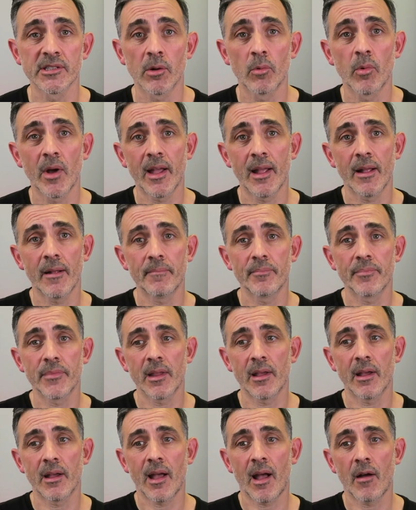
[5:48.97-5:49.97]
So where,
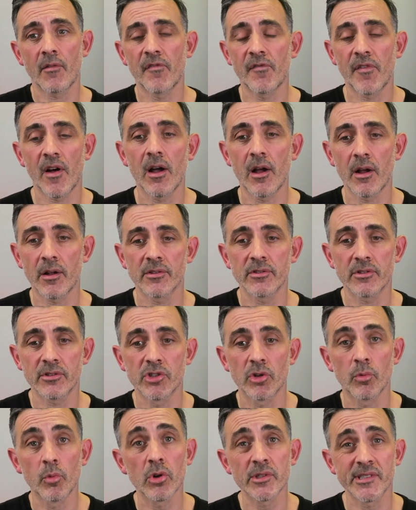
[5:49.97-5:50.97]
how far
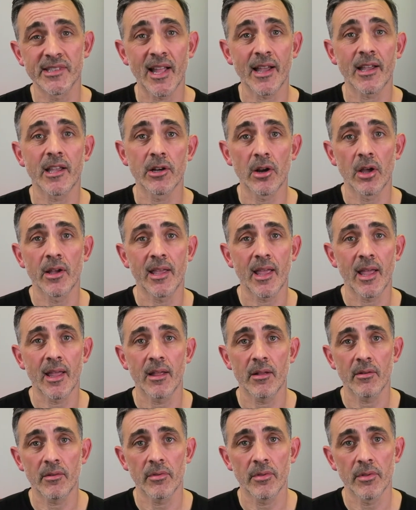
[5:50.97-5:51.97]
towards that can I
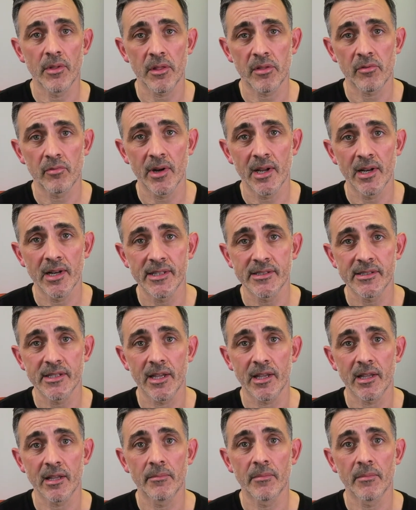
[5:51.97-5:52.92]
get that's realistic?